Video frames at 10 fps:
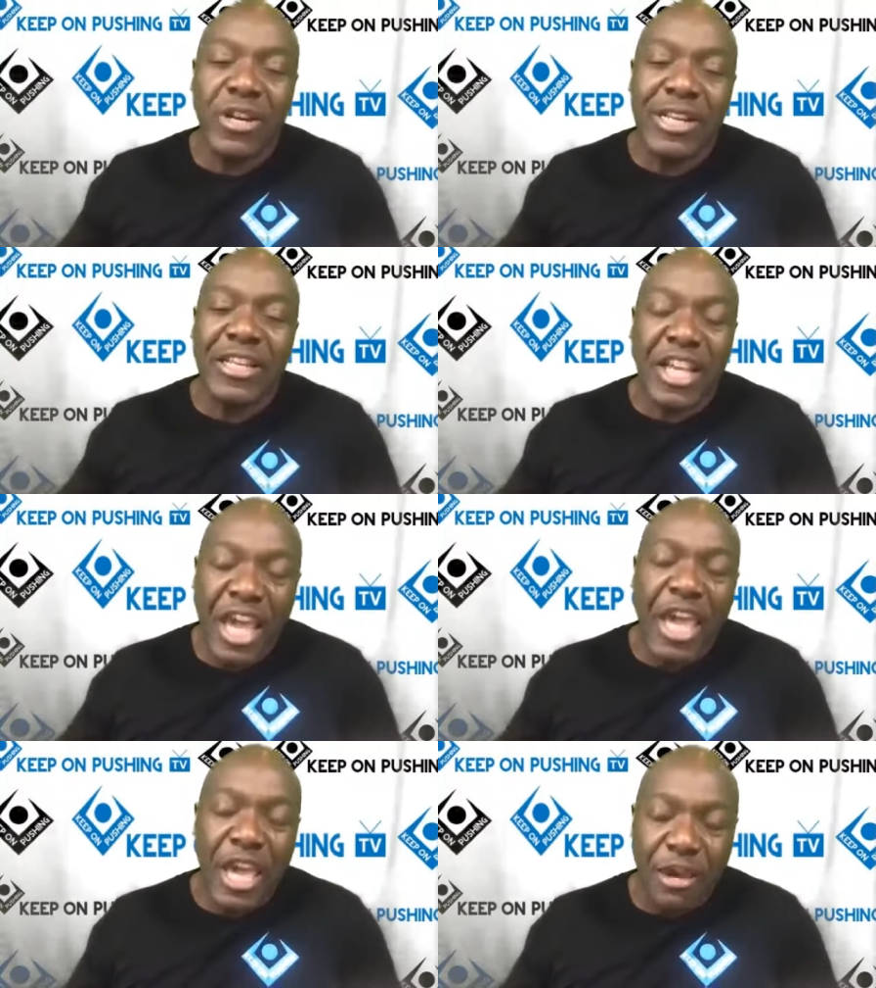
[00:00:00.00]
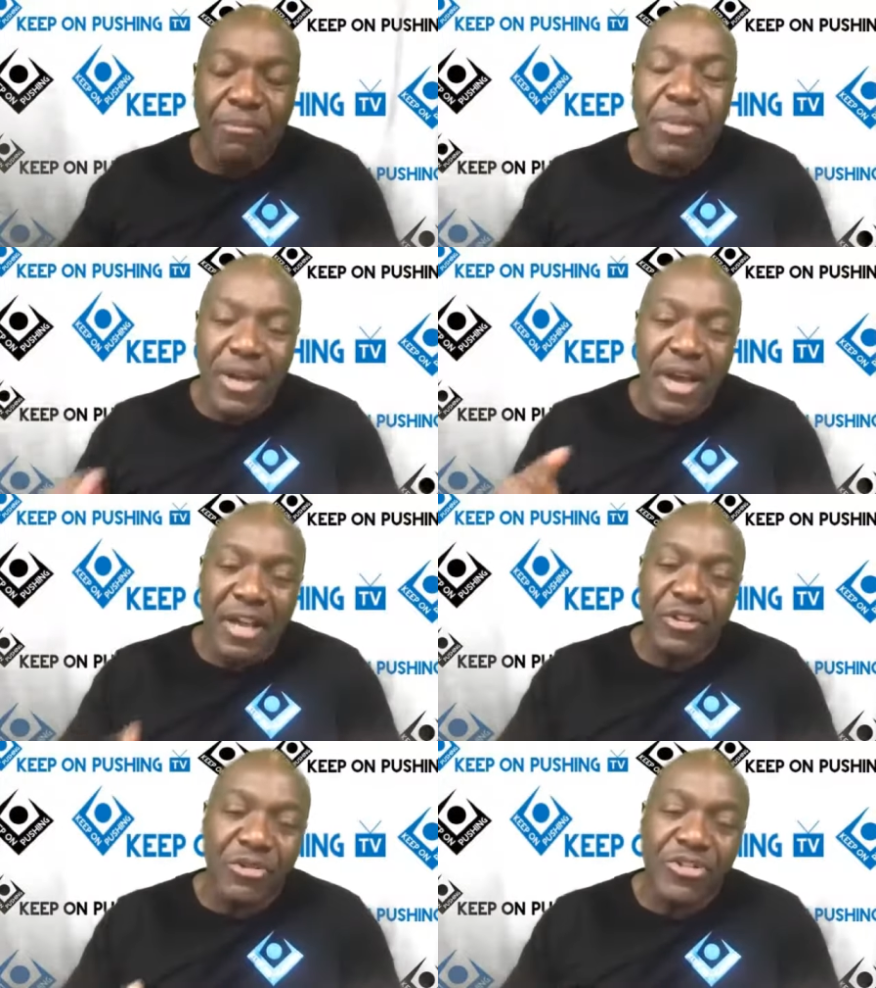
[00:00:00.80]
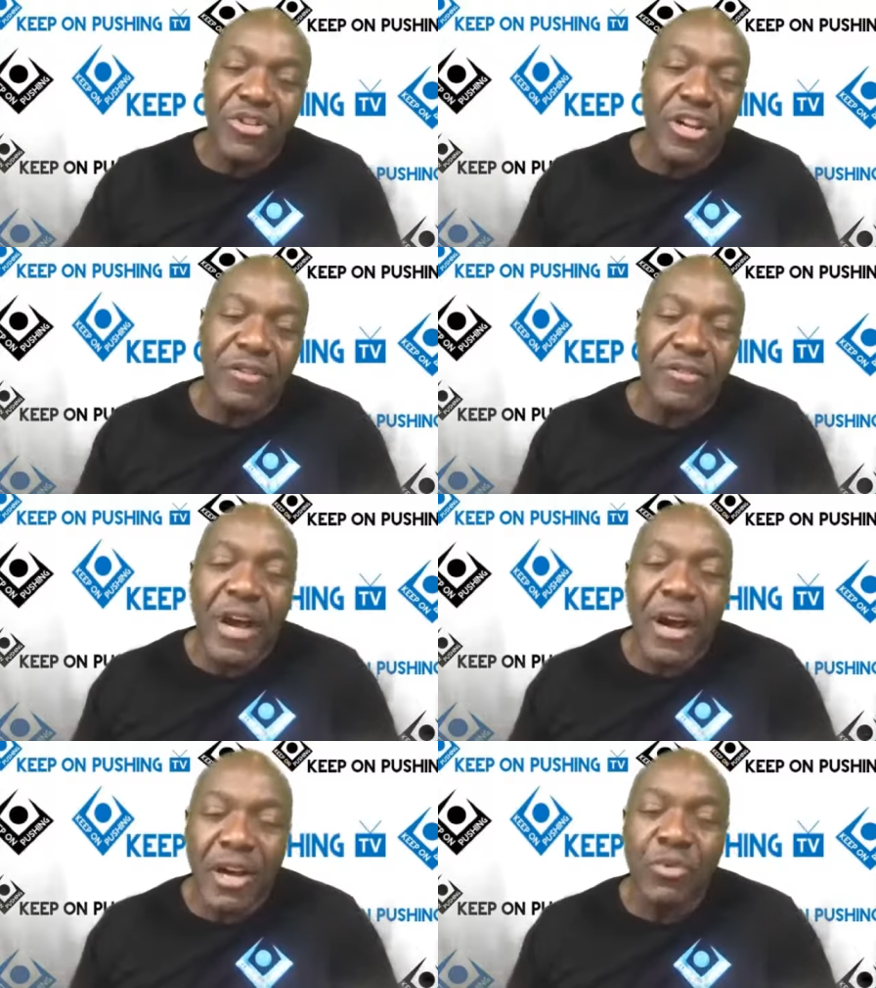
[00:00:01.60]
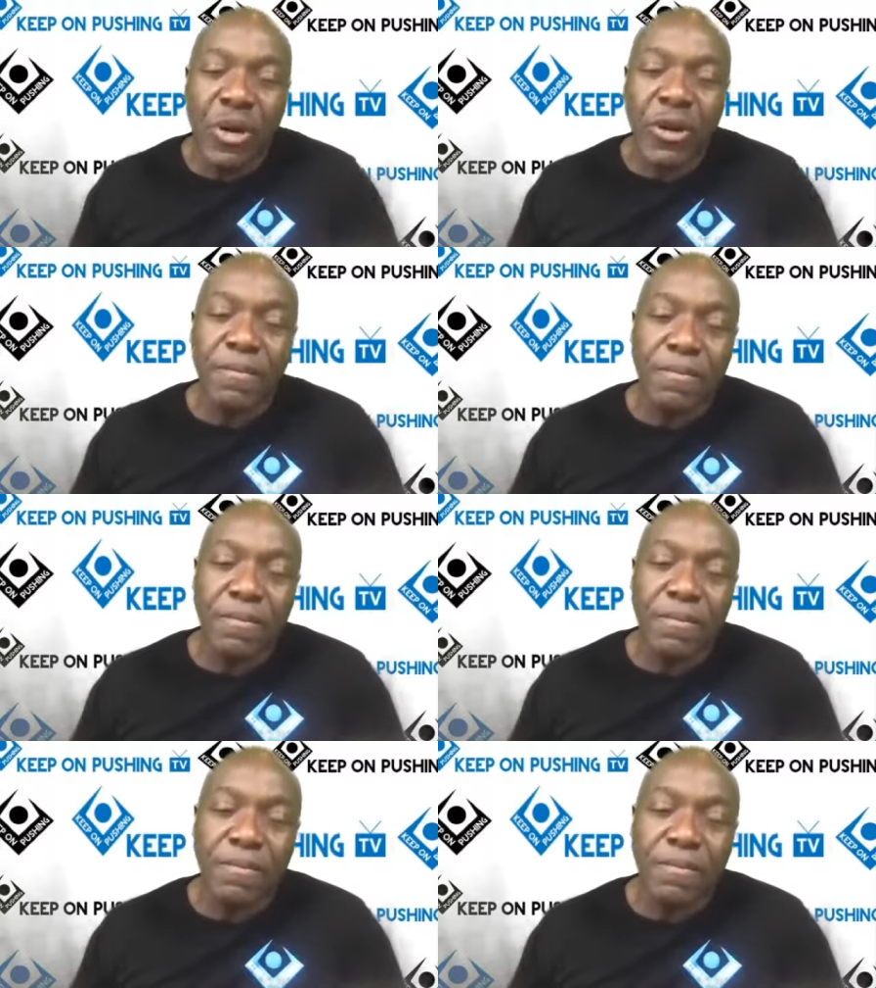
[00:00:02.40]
It came as a result of the hard work.